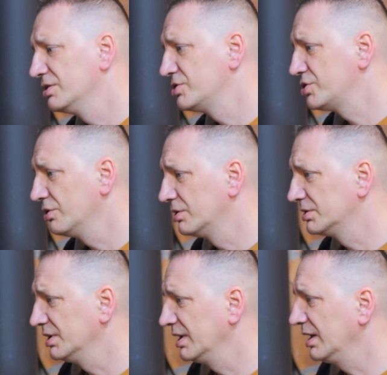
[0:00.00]

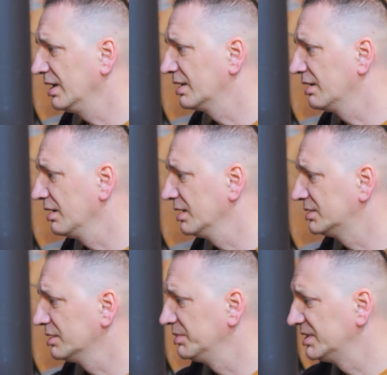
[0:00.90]
shortening a
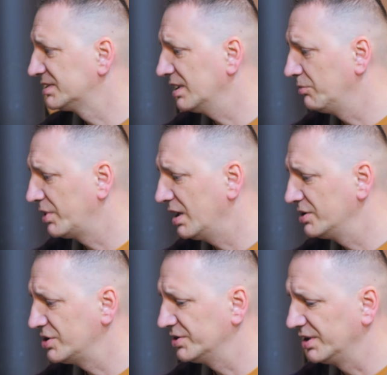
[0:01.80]
little bit some
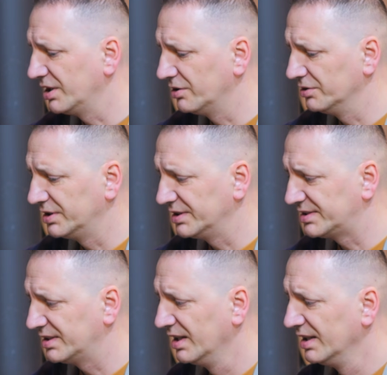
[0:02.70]
branches here on
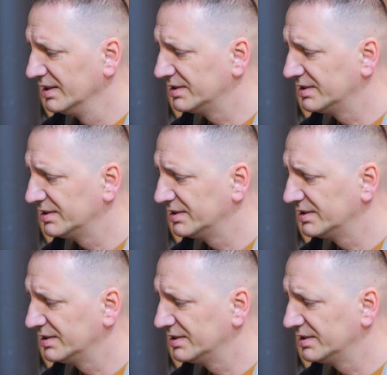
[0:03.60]
this